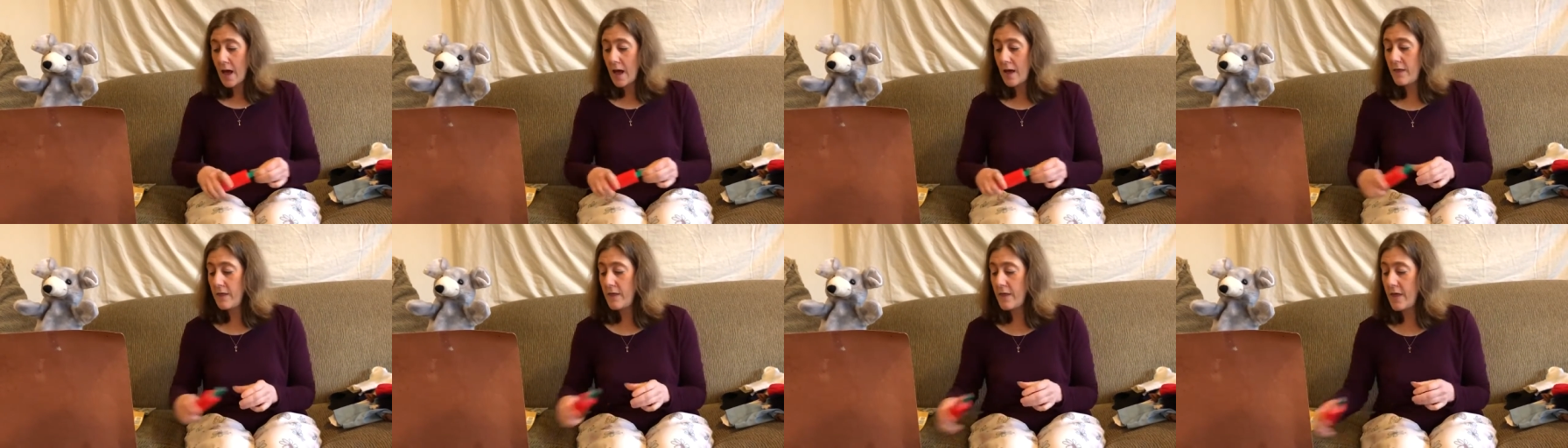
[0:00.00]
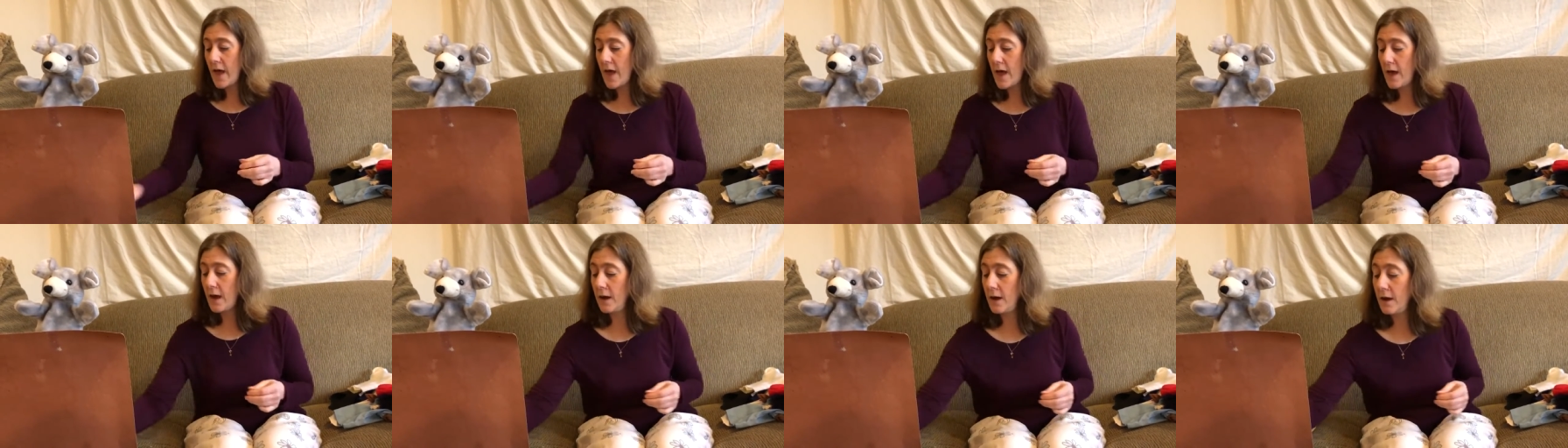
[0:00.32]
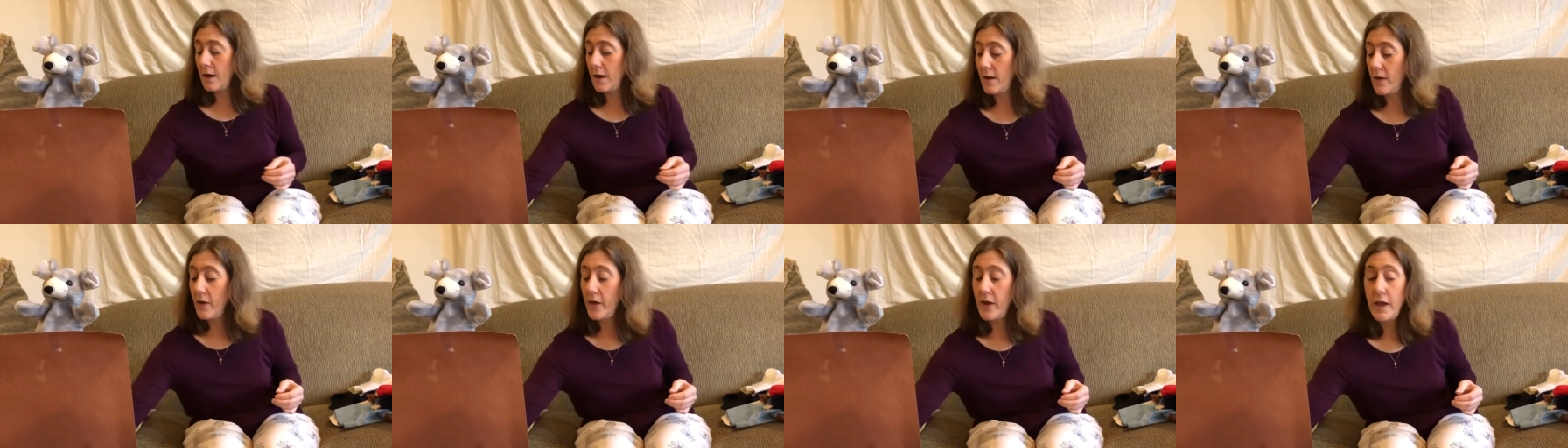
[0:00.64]
And
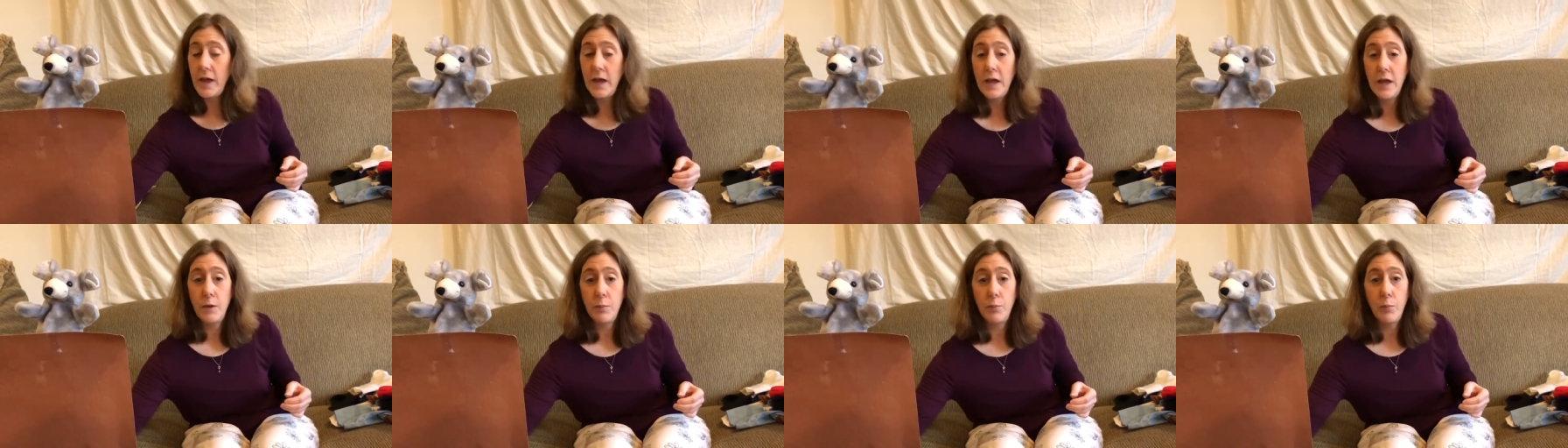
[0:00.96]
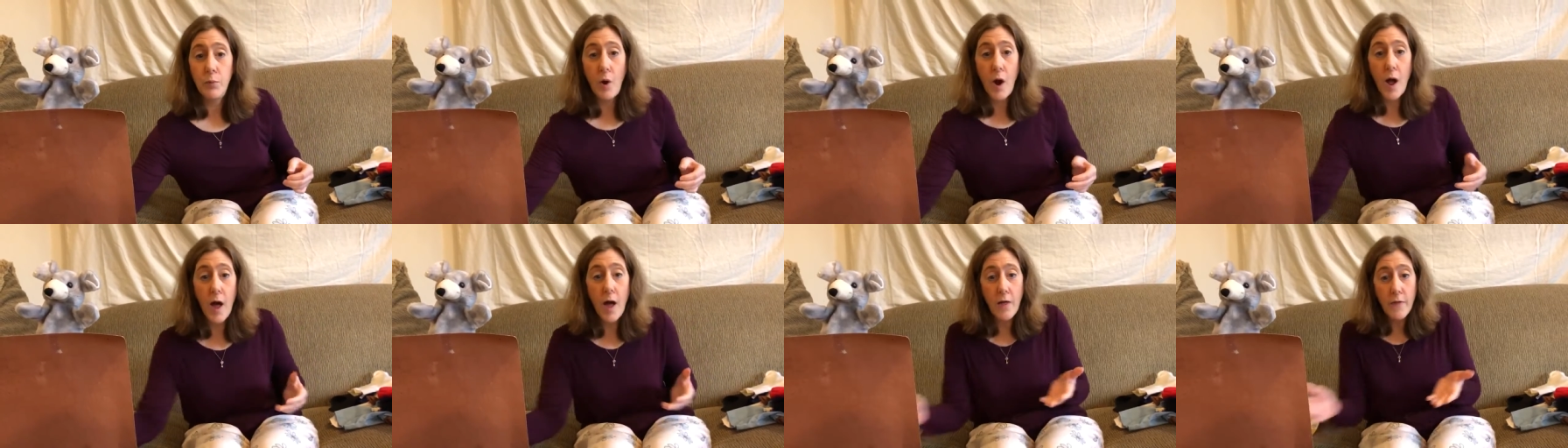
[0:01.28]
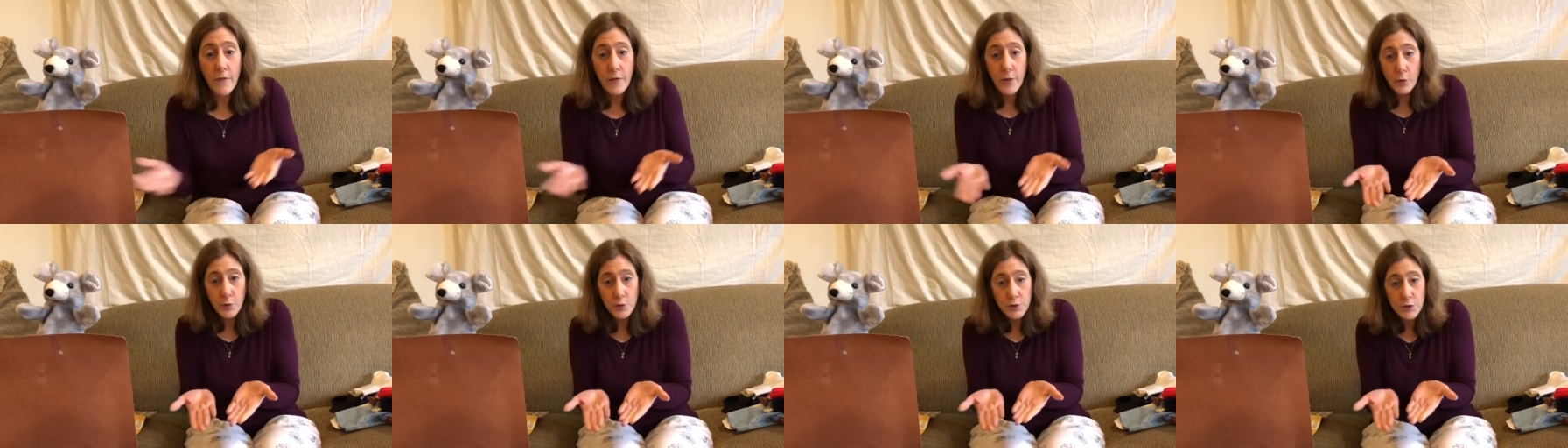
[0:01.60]
then he
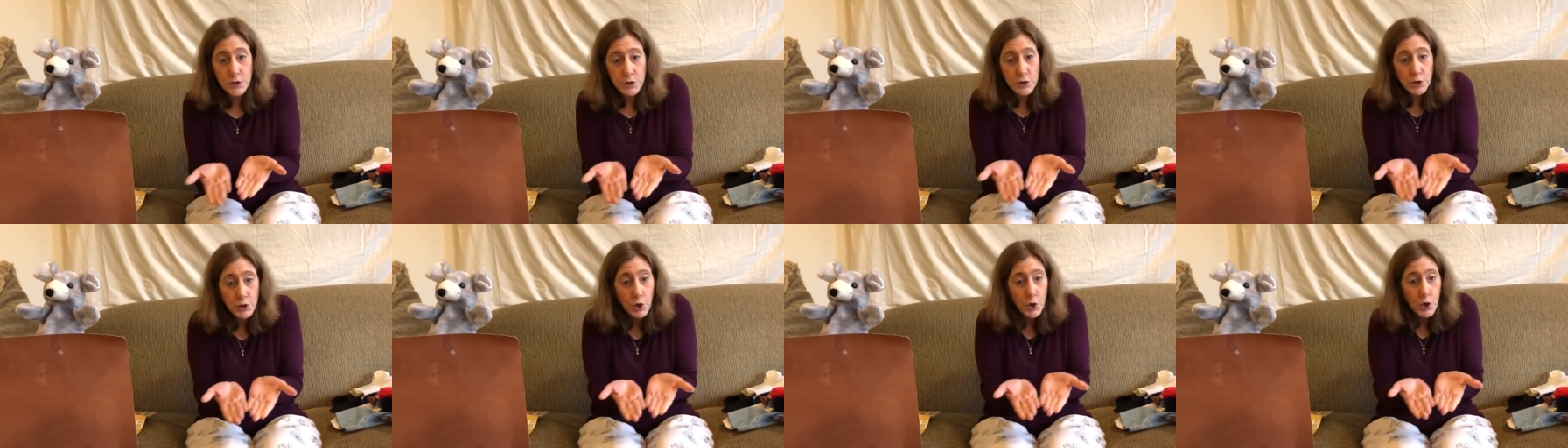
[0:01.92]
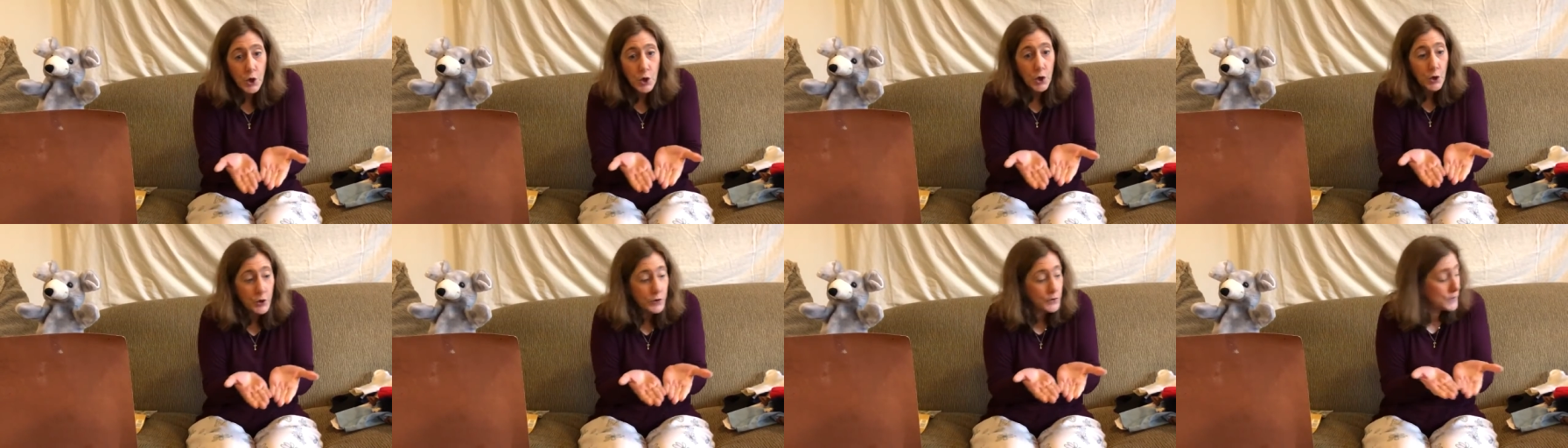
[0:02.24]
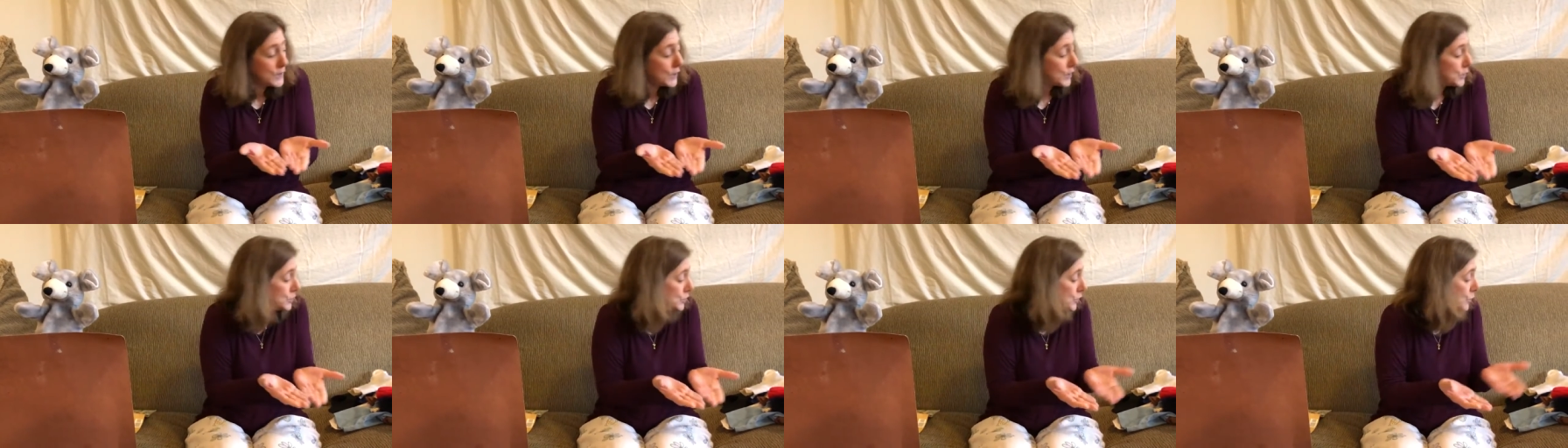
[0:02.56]
brought those
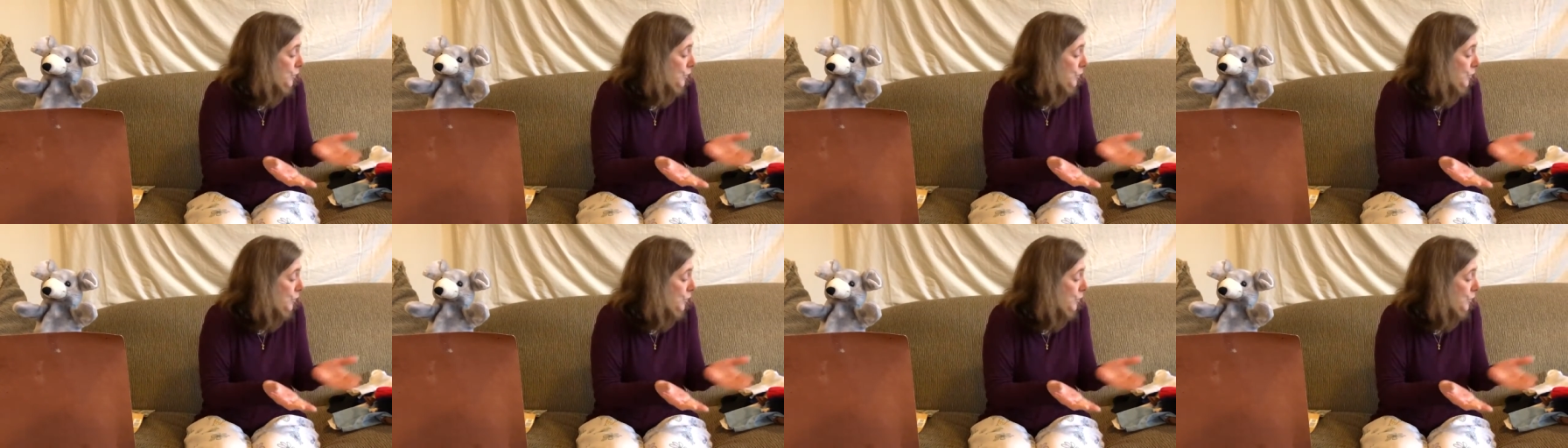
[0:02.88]
circles